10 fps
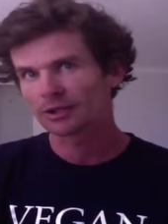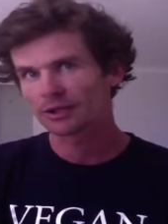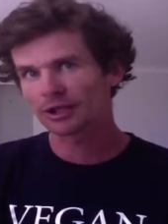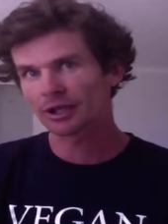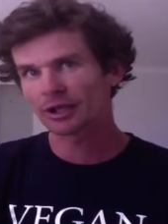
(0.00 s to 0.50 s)

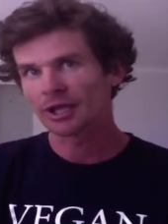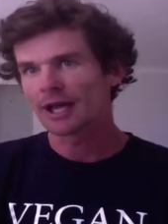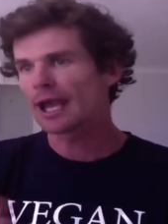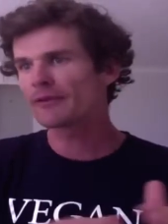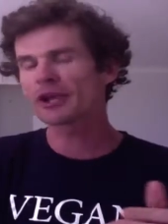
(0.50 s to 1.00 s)
You
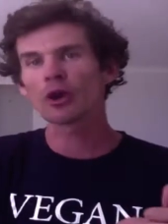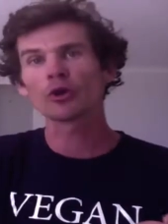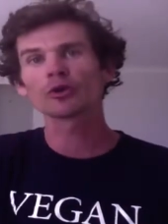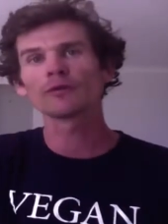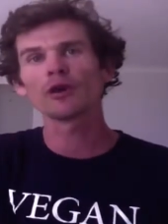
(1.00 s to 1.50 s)
know, even the
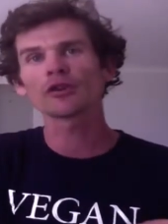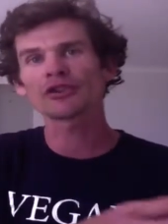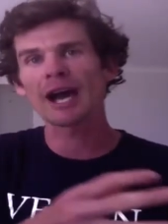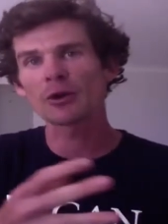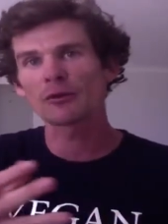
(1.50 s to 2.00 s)
girls who've
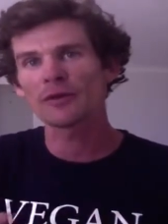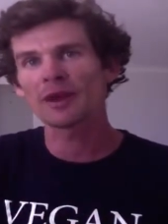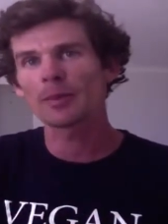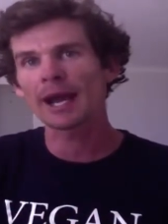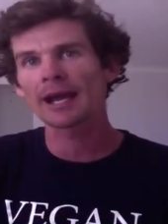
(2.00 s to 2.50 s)
lost
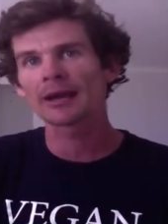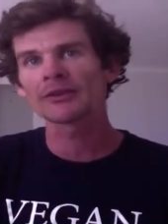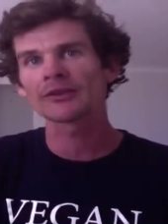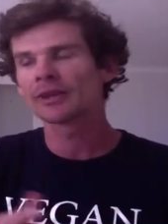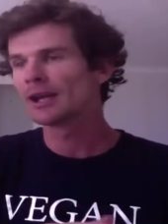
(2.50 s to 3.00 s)
150
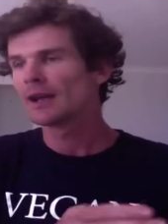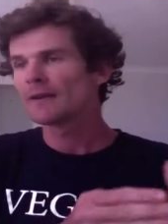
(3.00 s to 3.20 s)
pounds,